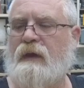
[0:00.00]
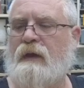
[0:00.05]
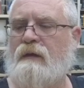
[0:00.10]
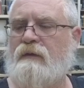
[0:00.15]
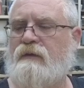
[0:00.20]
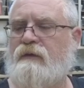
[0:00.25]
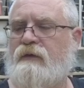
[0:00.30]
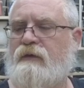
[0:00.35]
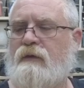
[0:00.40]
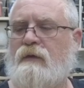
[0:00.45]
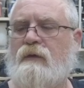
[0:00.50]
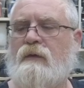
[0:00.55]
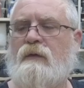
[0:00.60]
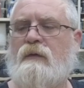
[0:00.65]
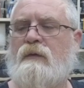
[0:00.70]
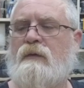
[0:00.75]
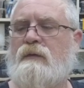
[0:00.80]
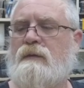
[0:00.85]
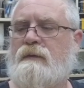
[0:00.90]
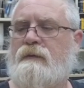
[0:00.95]

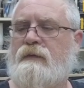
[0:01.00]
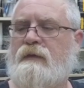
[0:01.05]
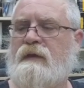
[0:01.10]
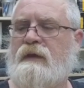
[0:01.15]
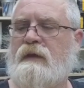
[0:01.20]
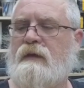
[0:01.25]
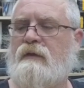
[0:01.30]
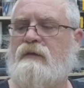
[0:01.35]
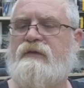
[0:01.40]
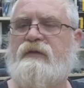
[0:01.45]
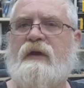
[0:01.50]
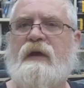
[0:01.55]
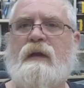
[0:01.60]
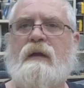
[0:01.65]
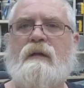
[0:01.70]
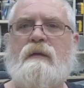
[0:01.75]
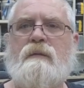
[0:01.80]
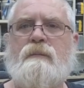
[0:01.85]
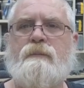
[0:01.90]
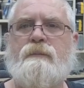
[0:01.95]
into the U
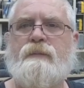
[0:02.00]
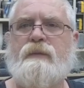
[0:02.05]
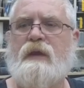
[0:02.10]
channel,